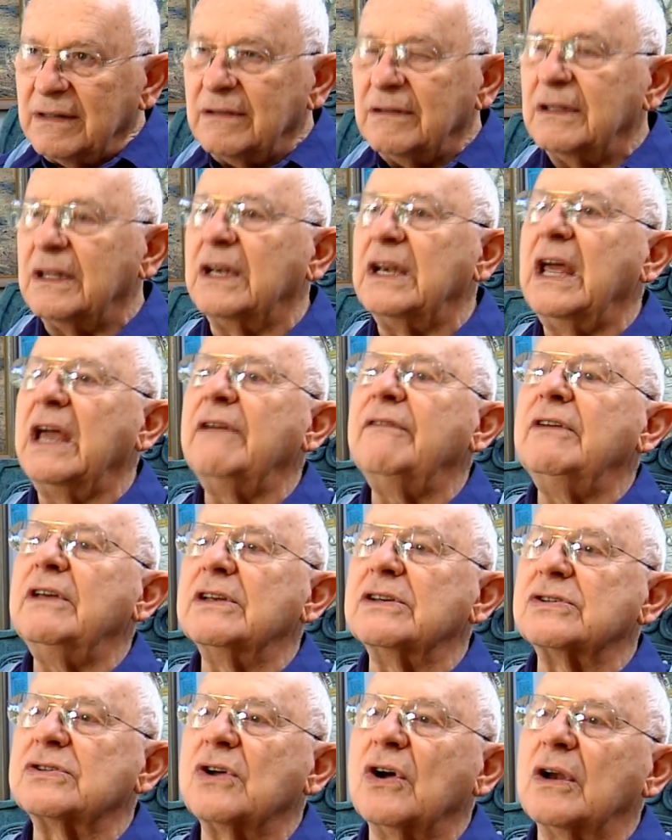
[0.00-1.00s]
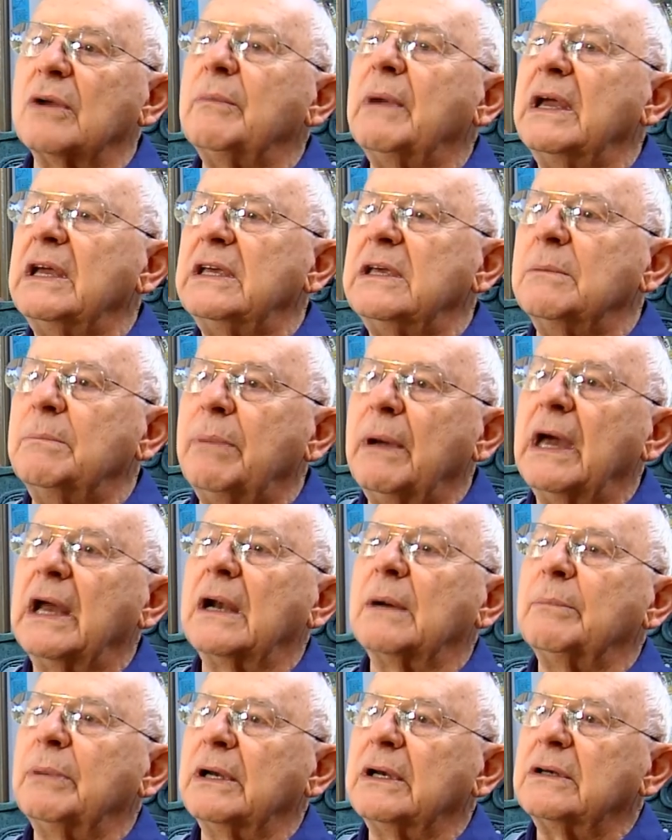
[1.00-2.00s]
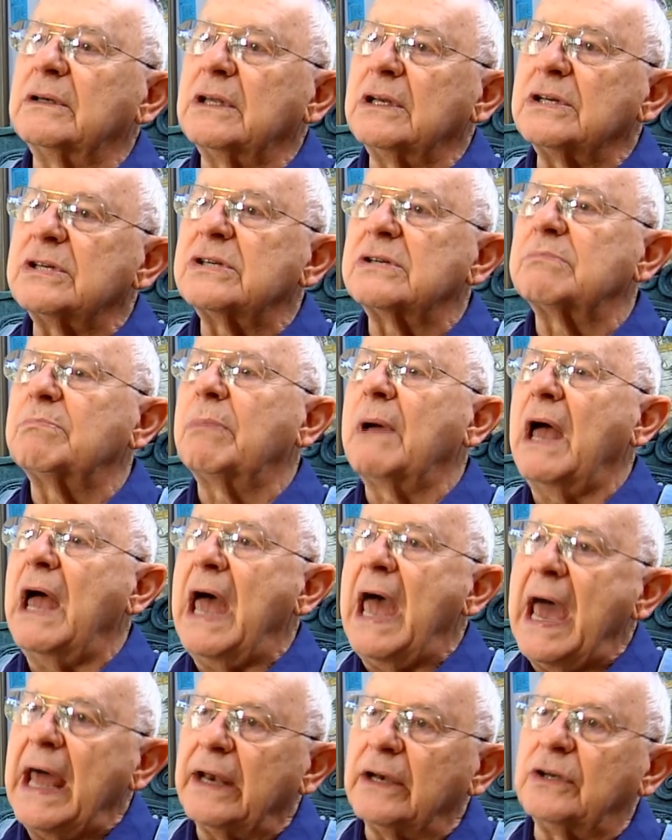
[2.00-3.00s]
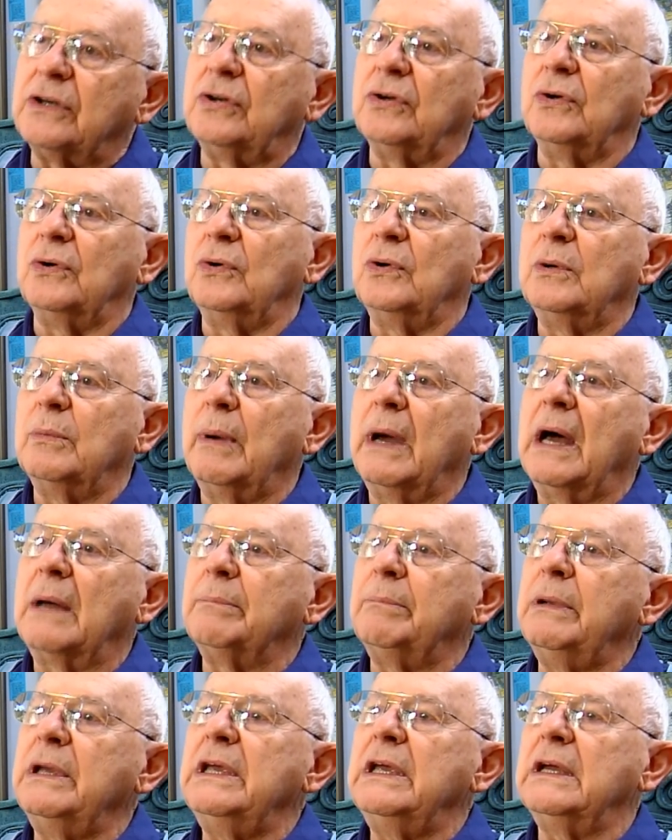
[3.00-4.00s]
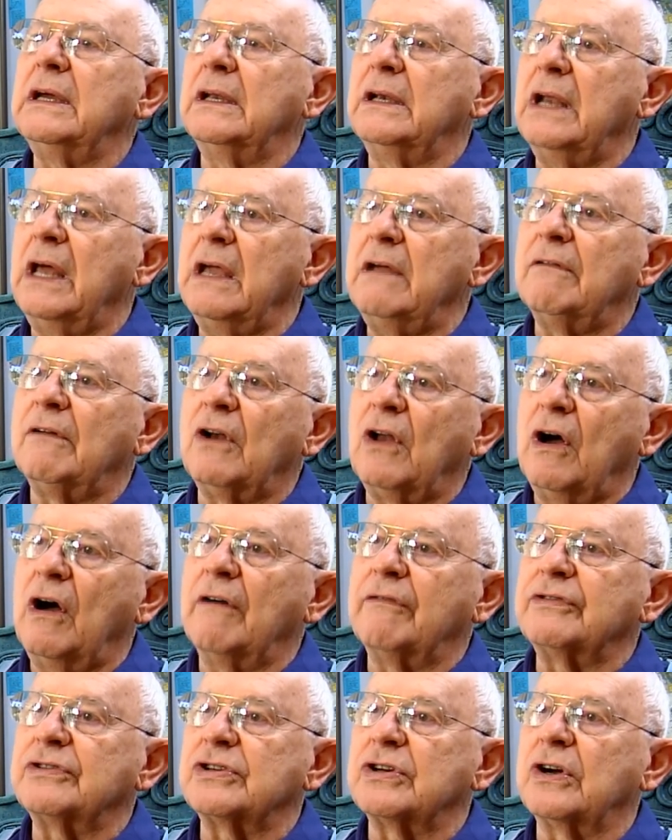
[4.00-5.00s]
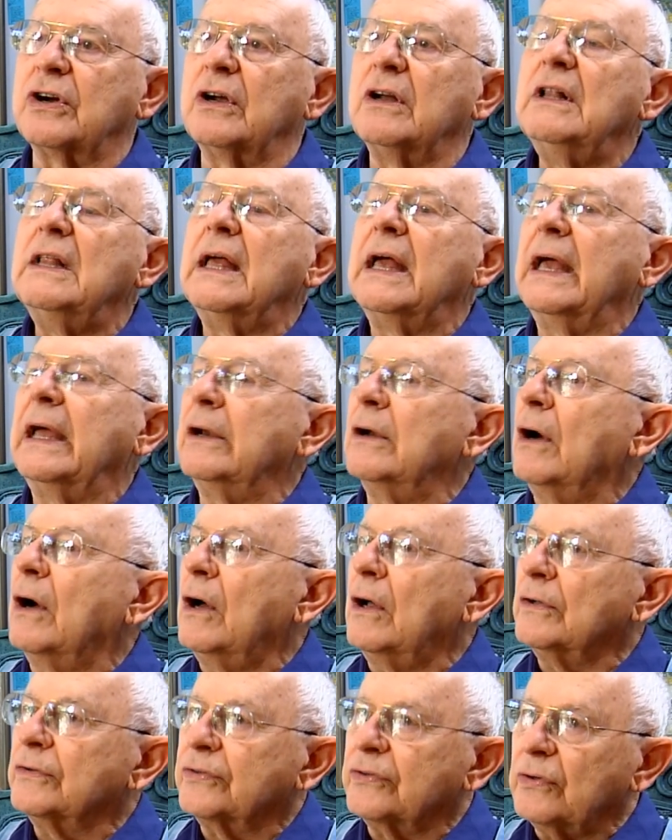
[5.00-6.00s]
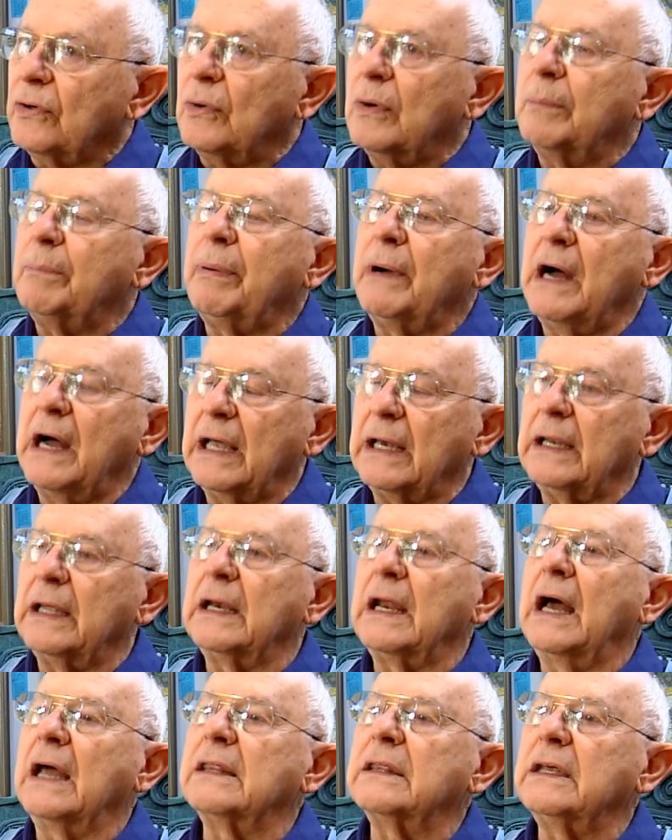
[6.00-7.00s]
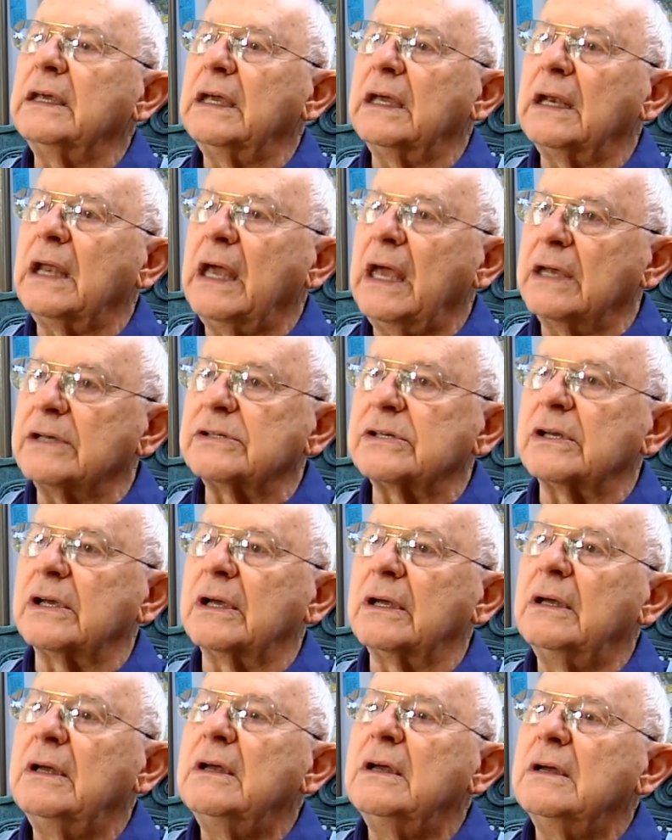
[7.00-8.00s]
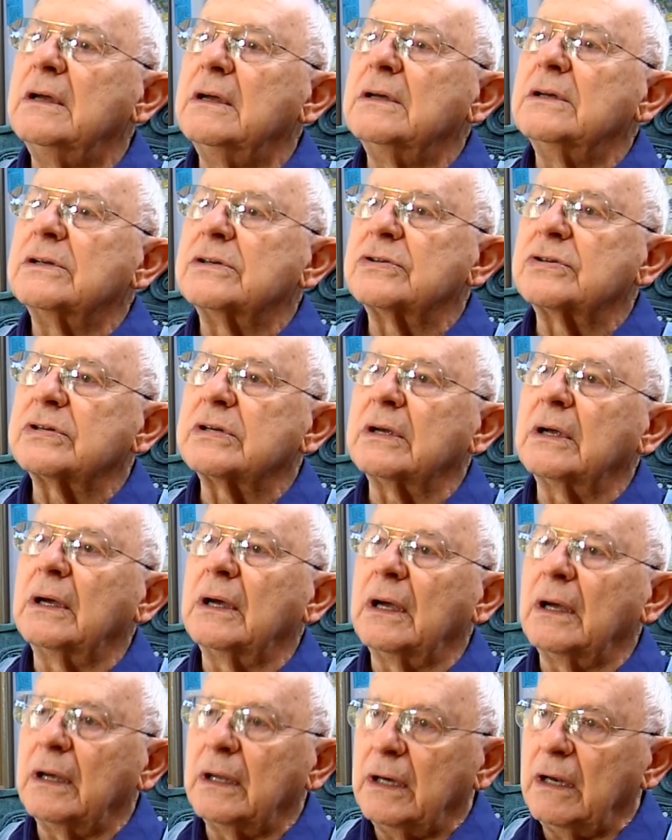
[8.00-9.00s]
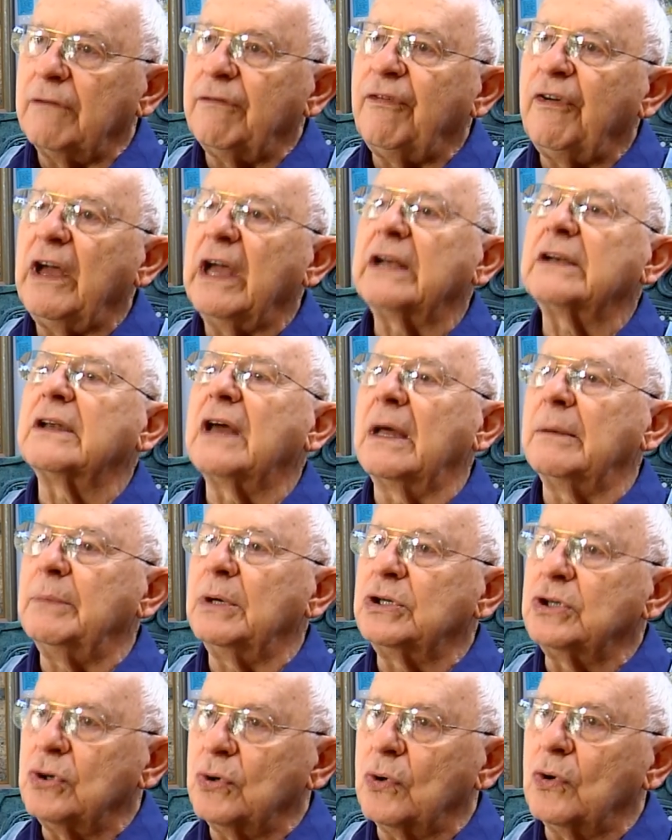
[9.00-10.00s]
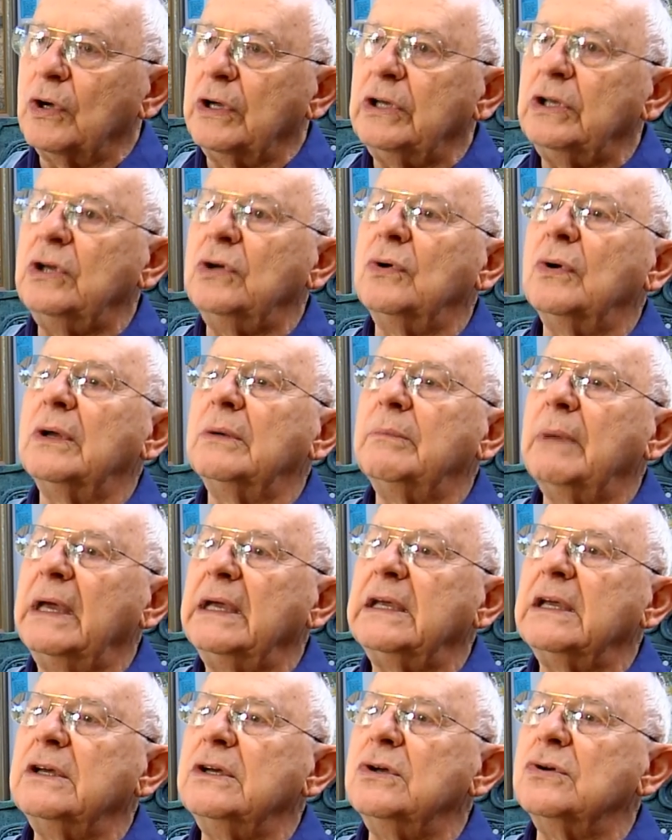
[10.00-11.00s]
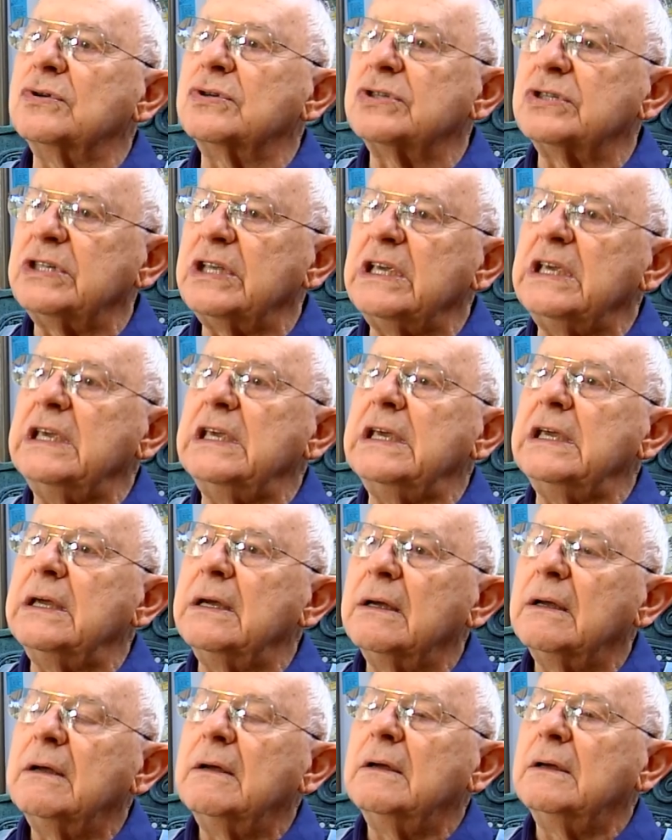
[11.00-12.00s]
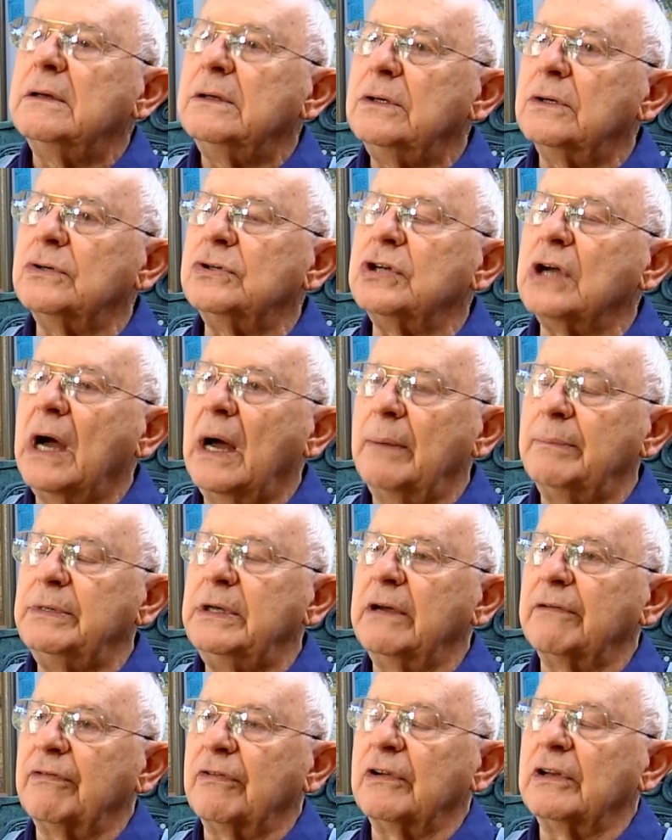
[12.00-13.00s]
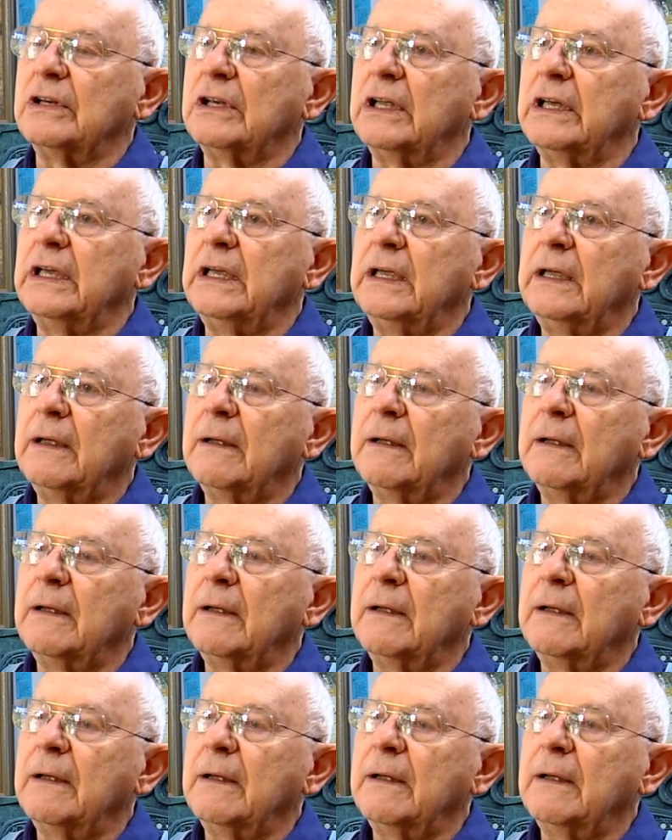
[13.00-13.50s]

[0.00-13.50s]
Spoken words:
the Navy is going to make you better, but this attitude about being a naval officer and also a pilot, I think it has an effect on maturing you and making you see your job differently.